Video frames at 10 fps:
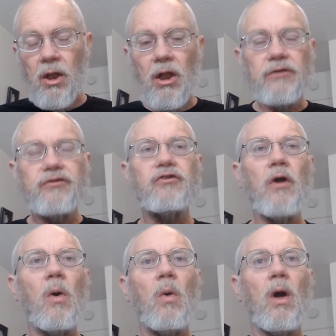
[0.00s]

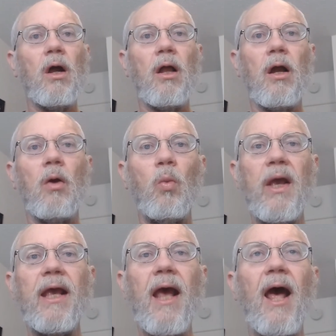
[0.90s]
So
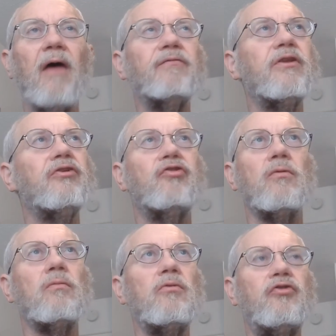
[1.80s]
we have this
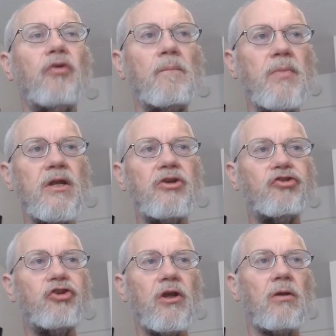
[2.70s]

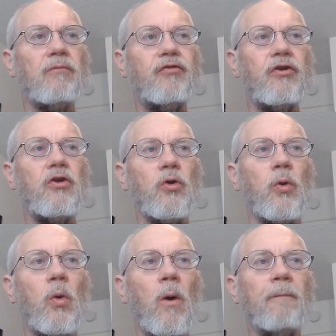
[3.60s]
diminishing
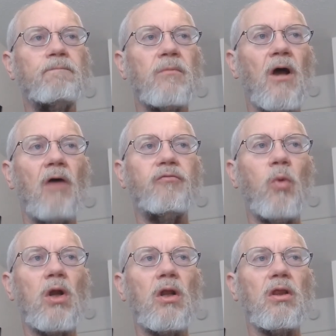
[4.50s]
view of
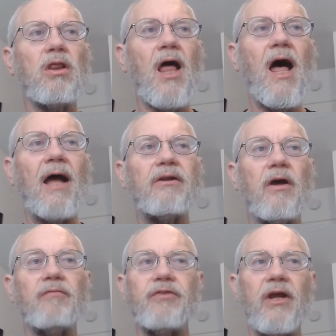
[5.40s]
what a lot
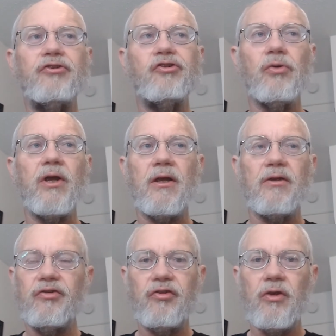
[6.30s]
of nature
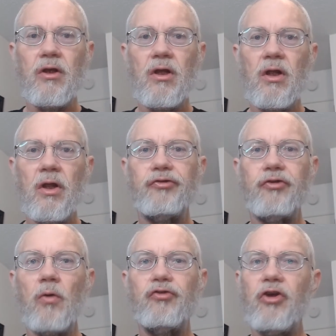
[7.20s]
is.
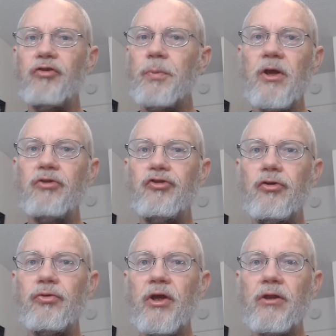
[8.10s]
So just because
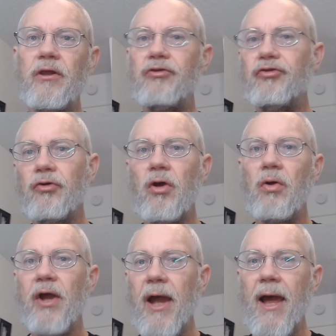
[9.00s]
you think things are
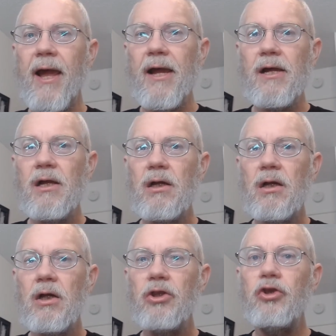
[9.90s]
okay,
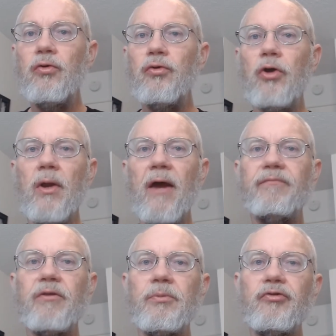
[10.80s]
you don't
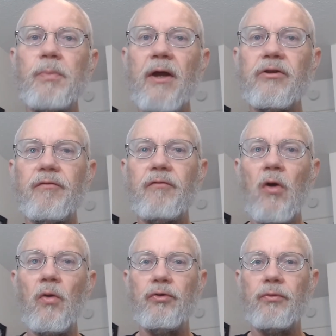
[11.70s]
have the perspective of
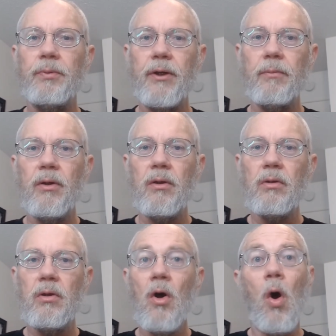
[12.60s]
older people.
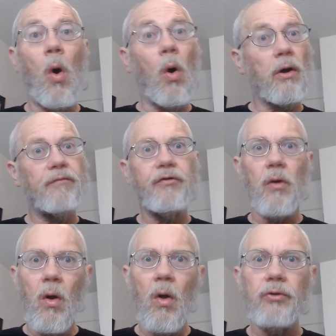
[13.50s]
Or if
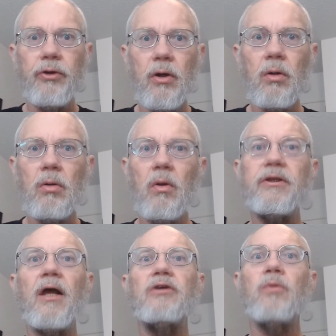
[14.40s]
you're older, what
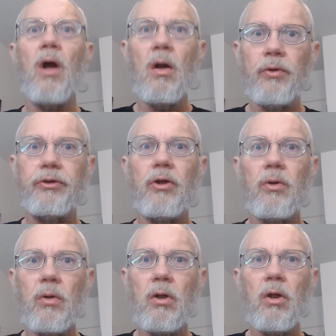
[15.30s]
the hell's wrong with
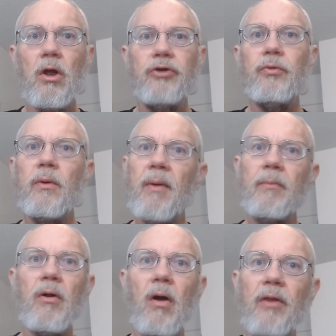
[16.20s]
you? Do you
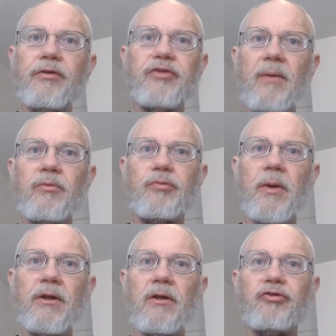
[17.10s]
remember all the time we
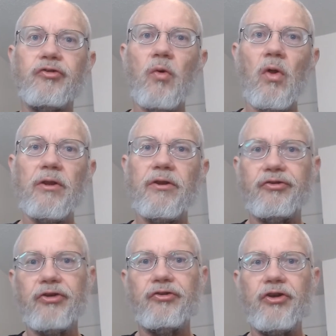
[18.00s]
spent in school in the
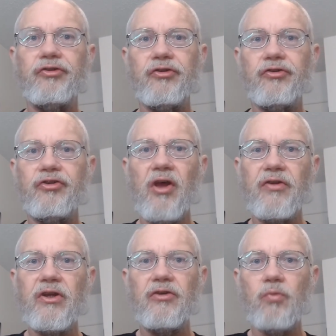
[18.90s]
60s and
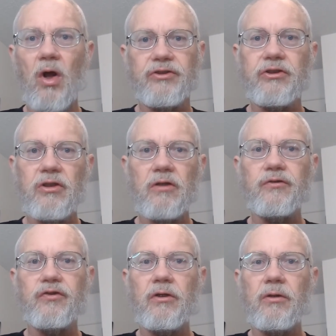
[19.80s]
70s watching
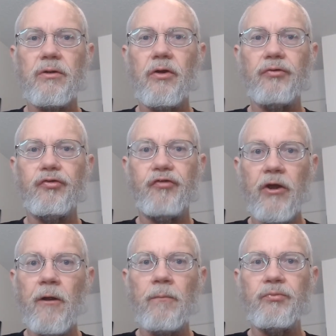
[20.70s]
those
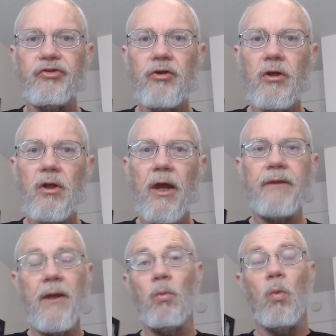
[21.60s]
films?
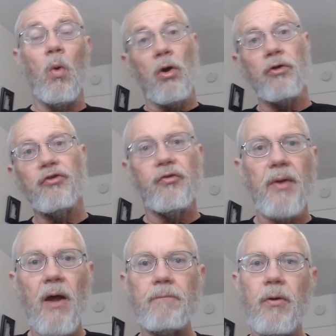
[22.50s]
And they warned us
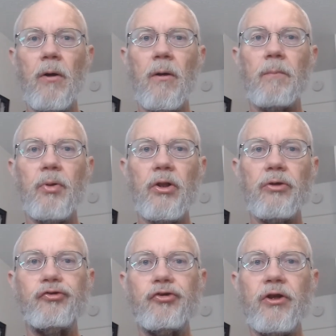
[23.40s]
about
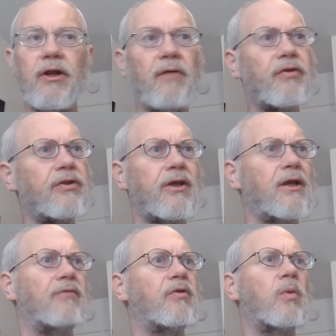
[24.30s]
pollution and everything,
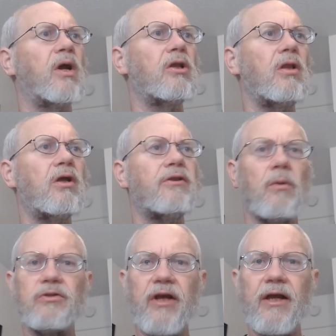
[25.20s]
and everywhere you looked there
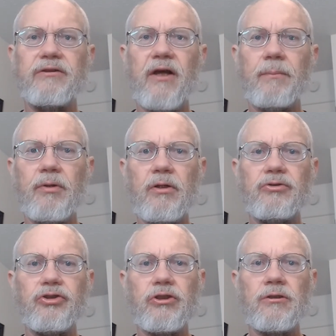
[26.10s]
was
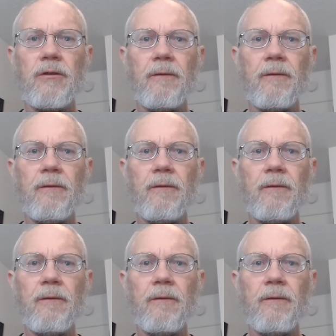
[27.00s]
anti-pollution.